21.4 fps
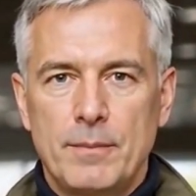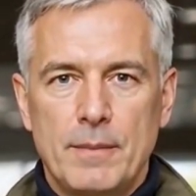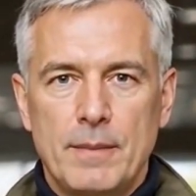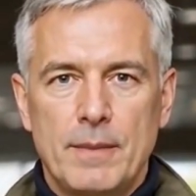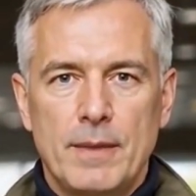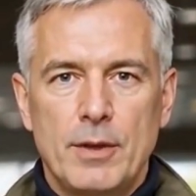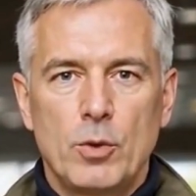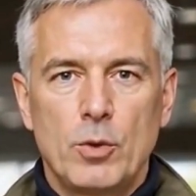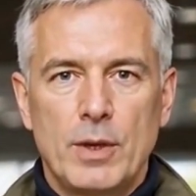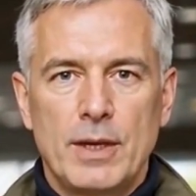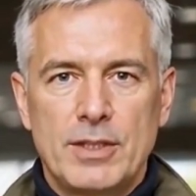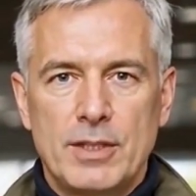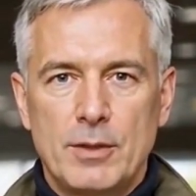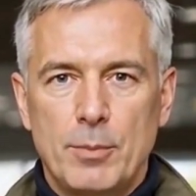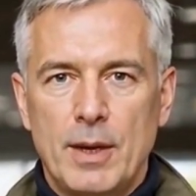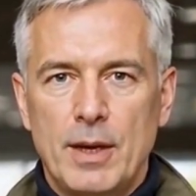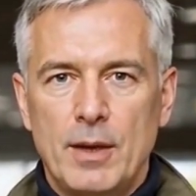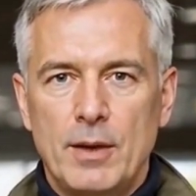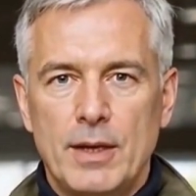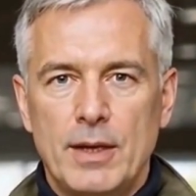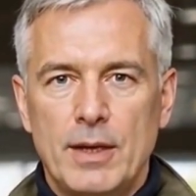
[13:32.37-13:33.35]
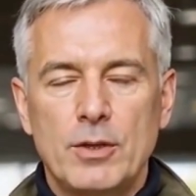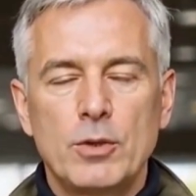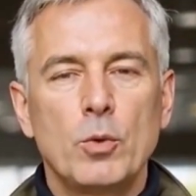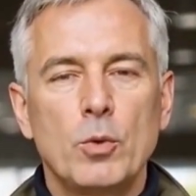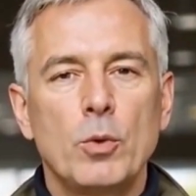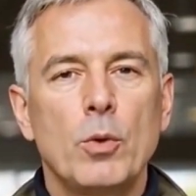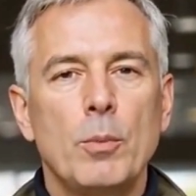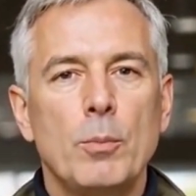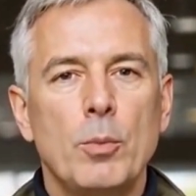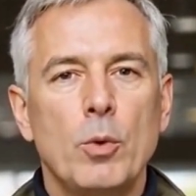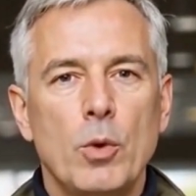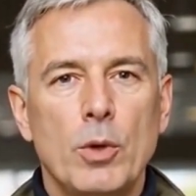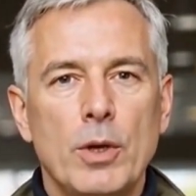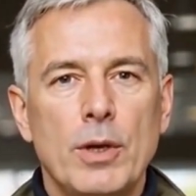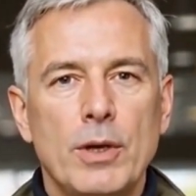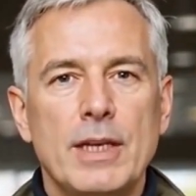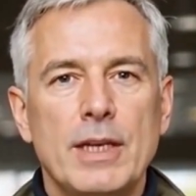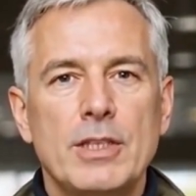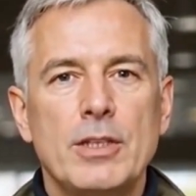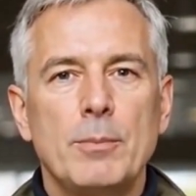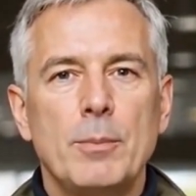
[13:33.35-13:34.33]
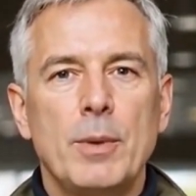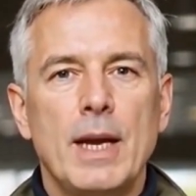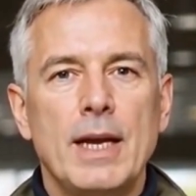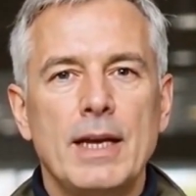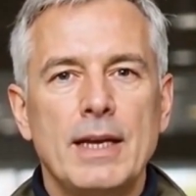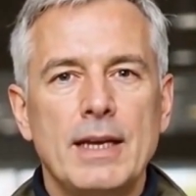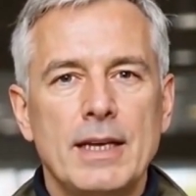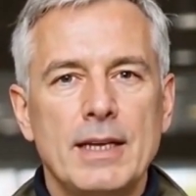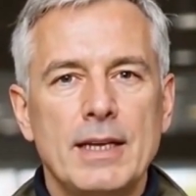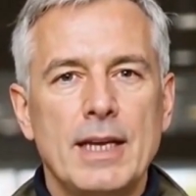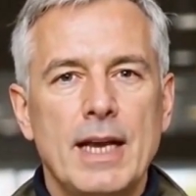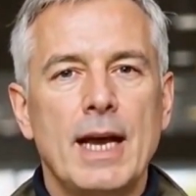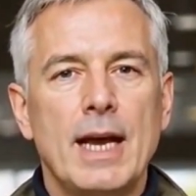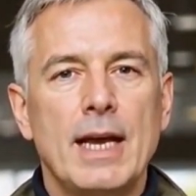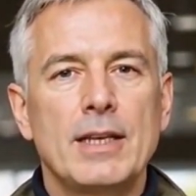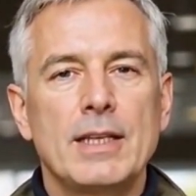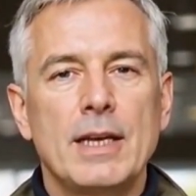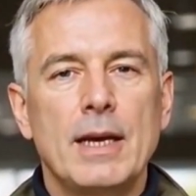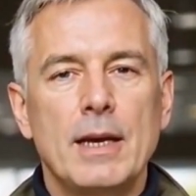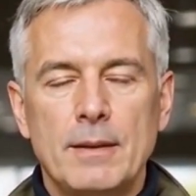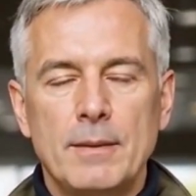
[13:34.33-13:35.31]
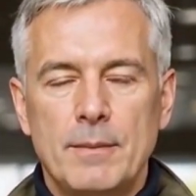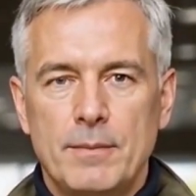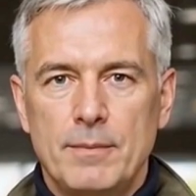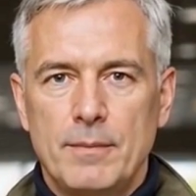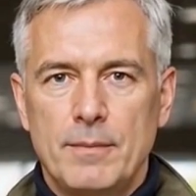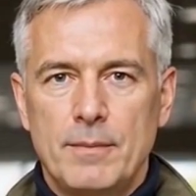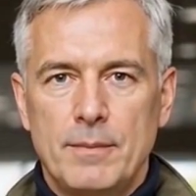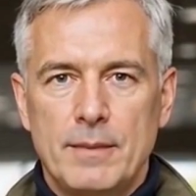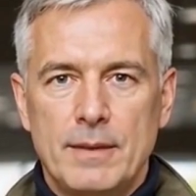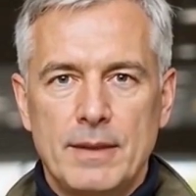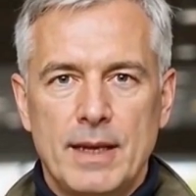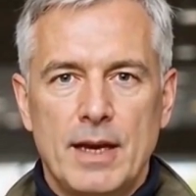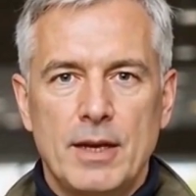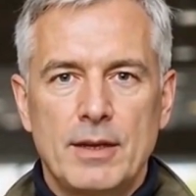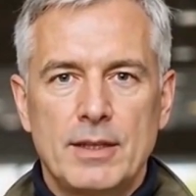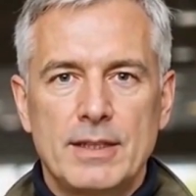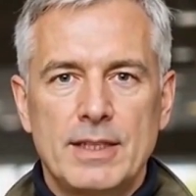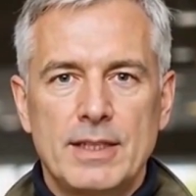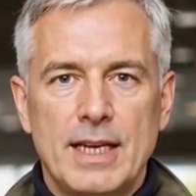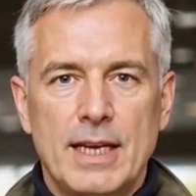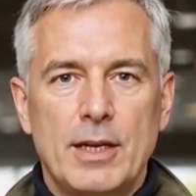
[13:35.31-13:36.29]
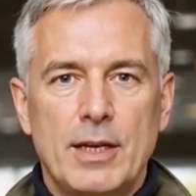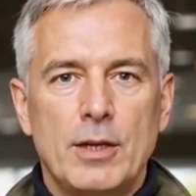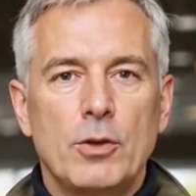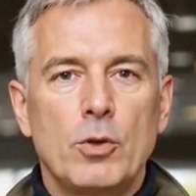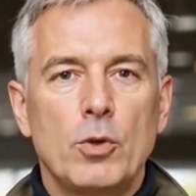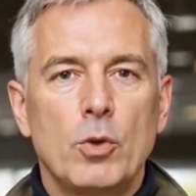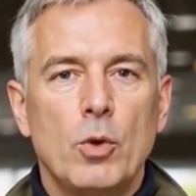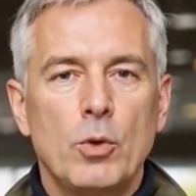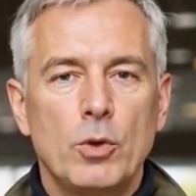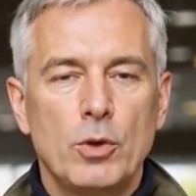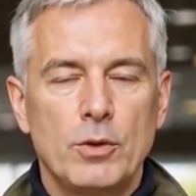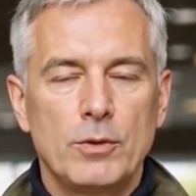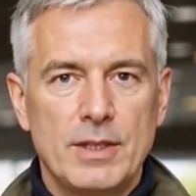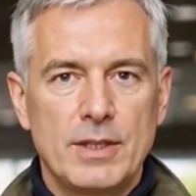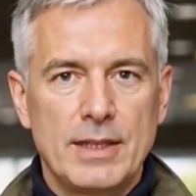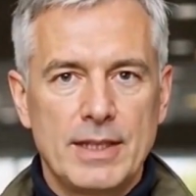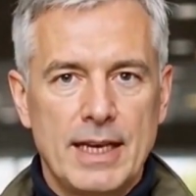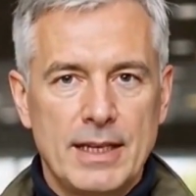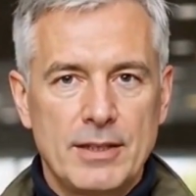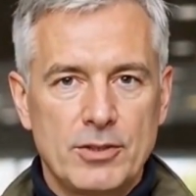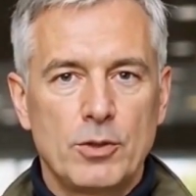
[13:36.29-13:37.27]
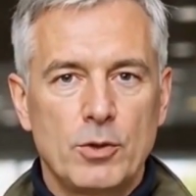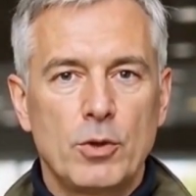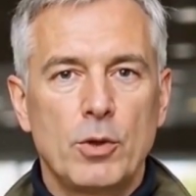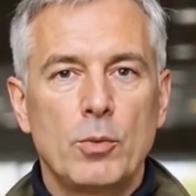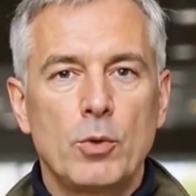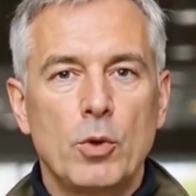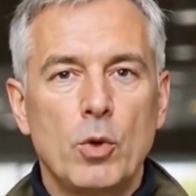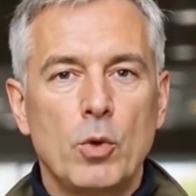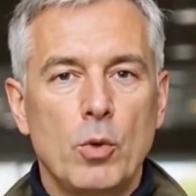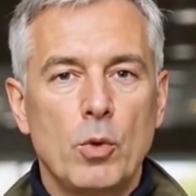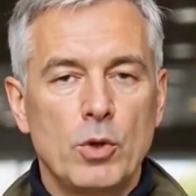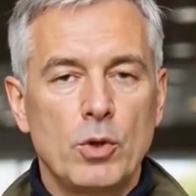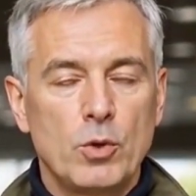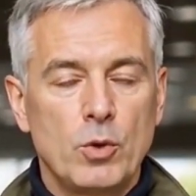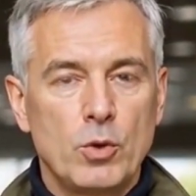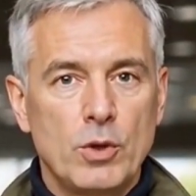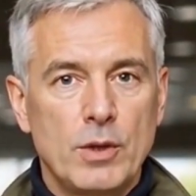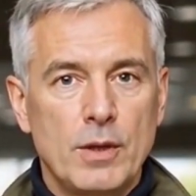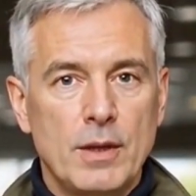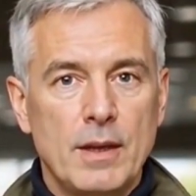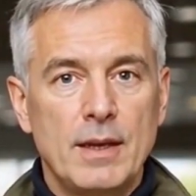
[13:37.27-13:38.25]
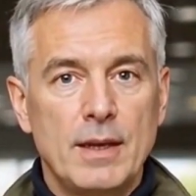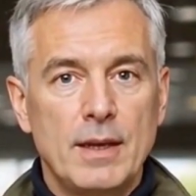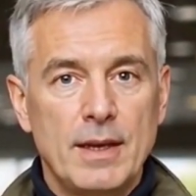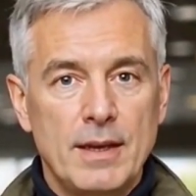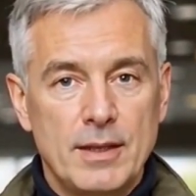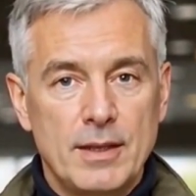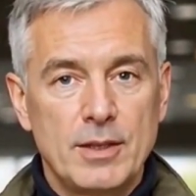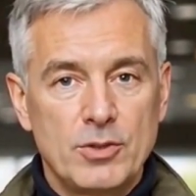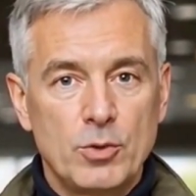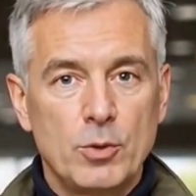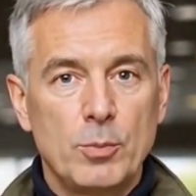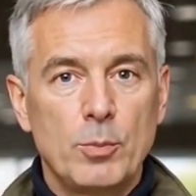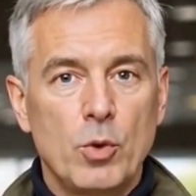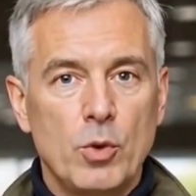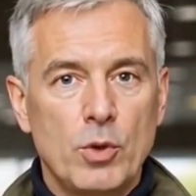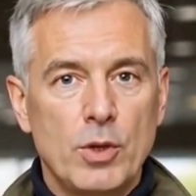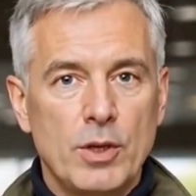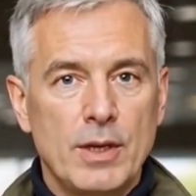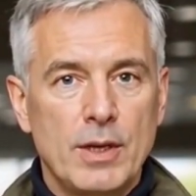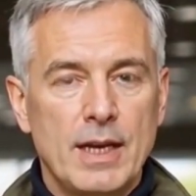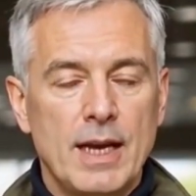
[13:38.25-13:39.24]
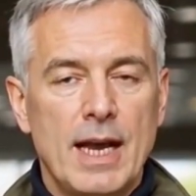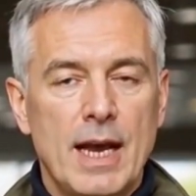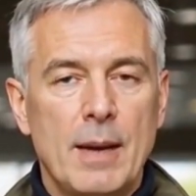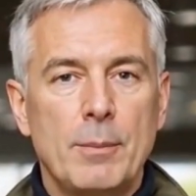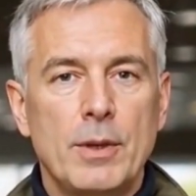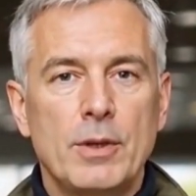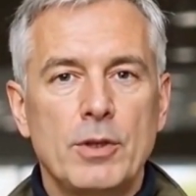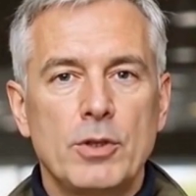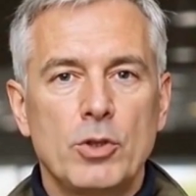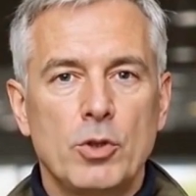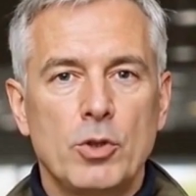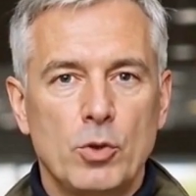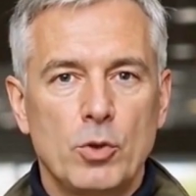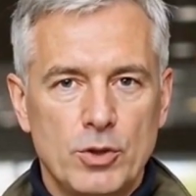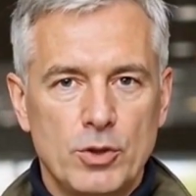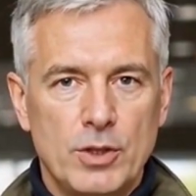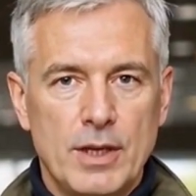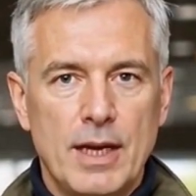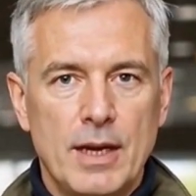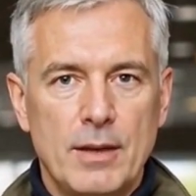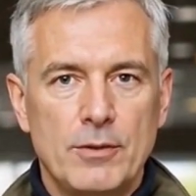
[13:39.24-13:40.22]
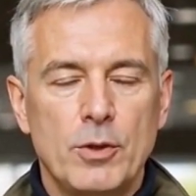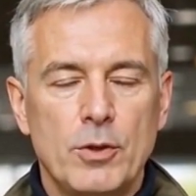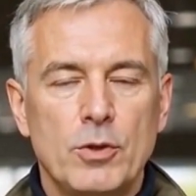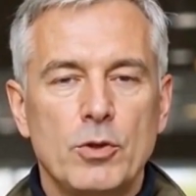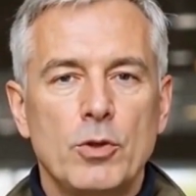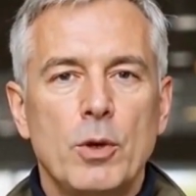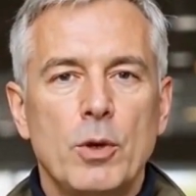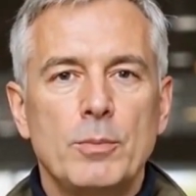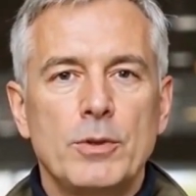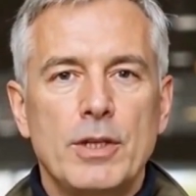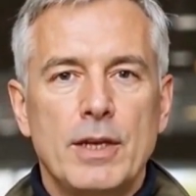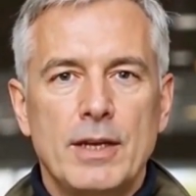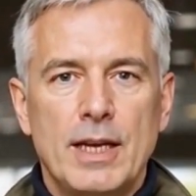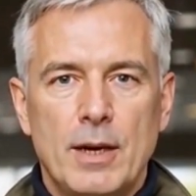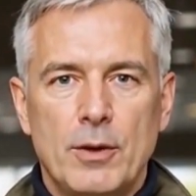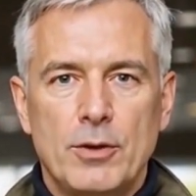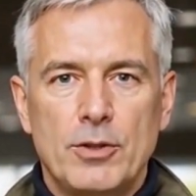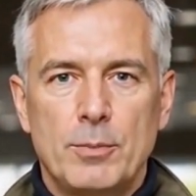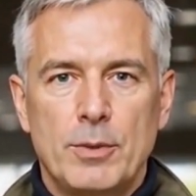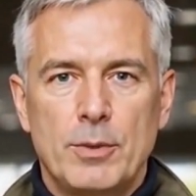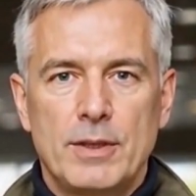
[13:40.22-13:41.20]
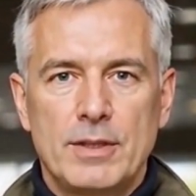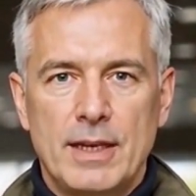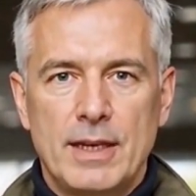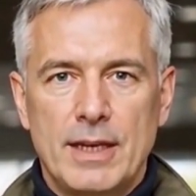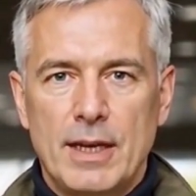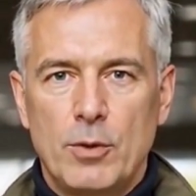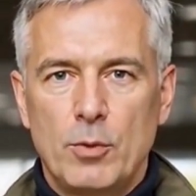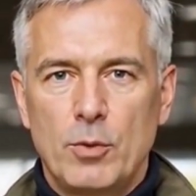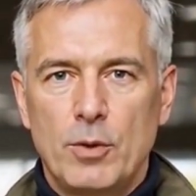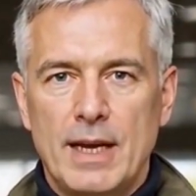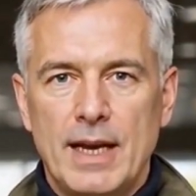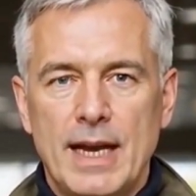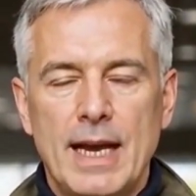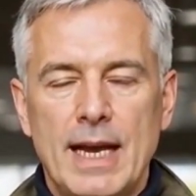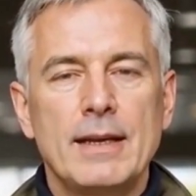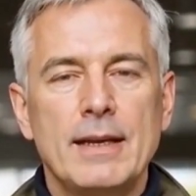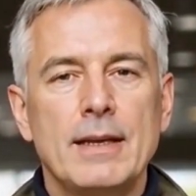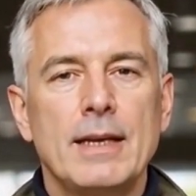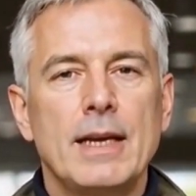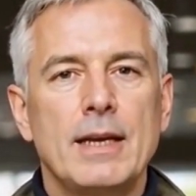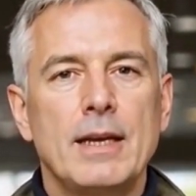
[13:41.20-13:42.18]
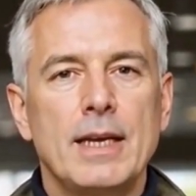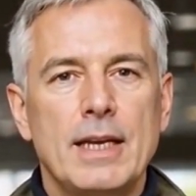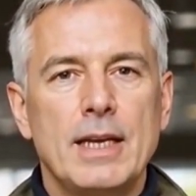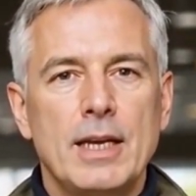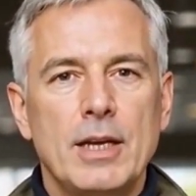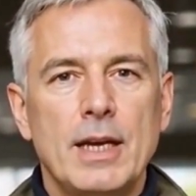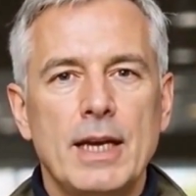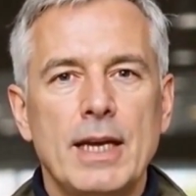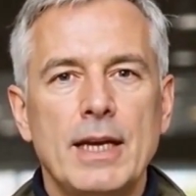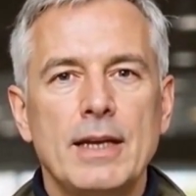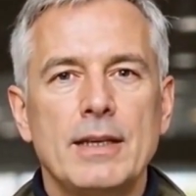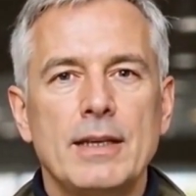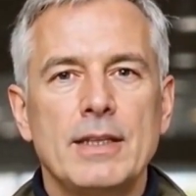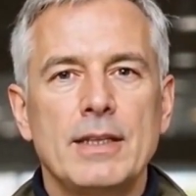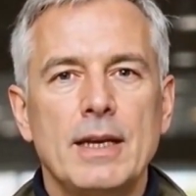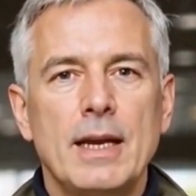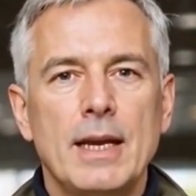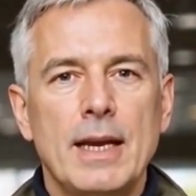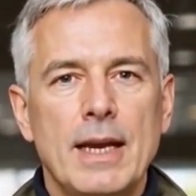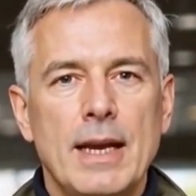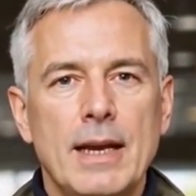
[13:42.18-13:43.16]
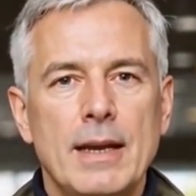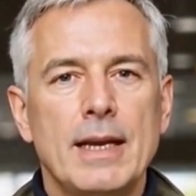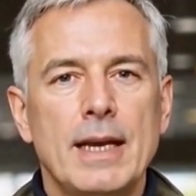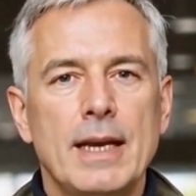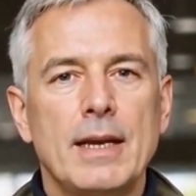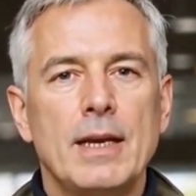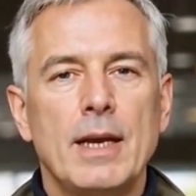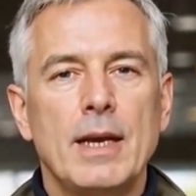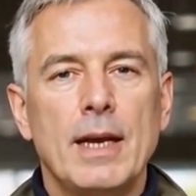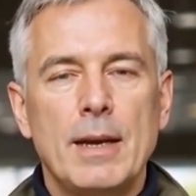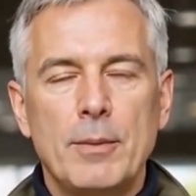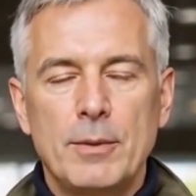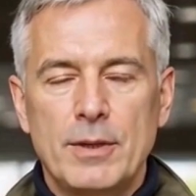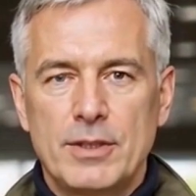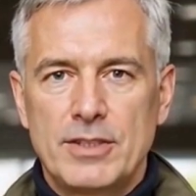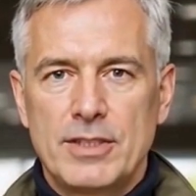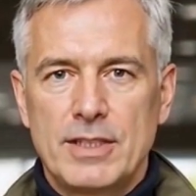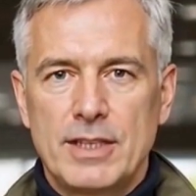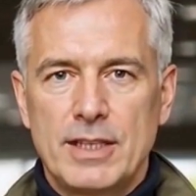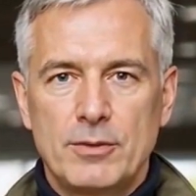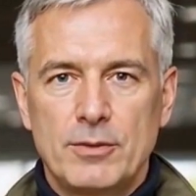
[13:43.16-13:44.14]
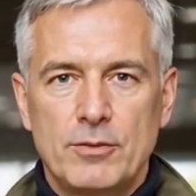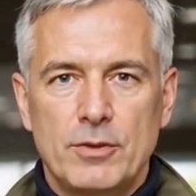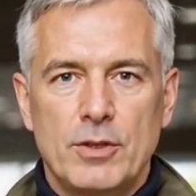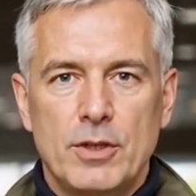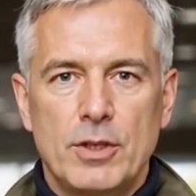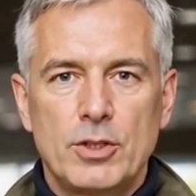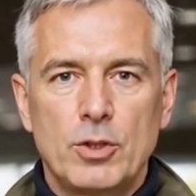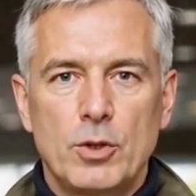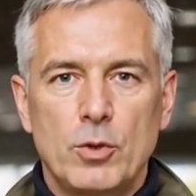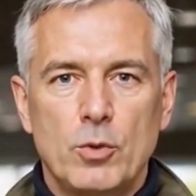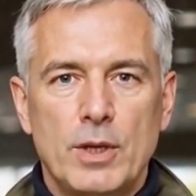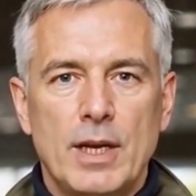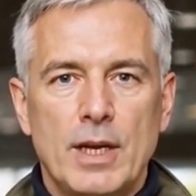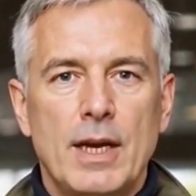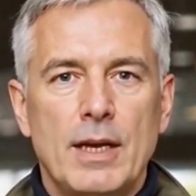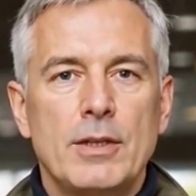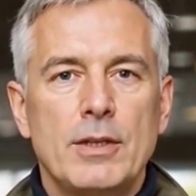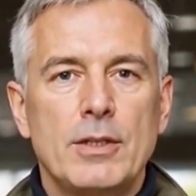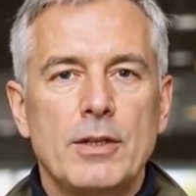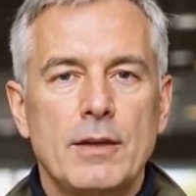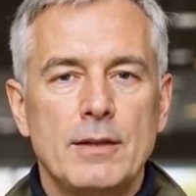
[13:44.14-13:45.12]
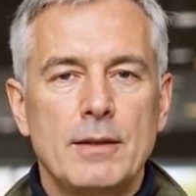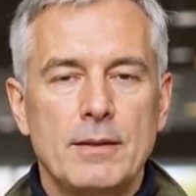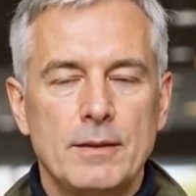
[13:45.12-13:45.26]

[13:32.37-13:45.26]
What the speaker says: U.S. Americans were reportedly spotted in Gaza, there to take control of the Netzarim corridor. This reportedly happened shortly after Trump's announcement that he would ethnically cleanse, then claim the city for the U.S.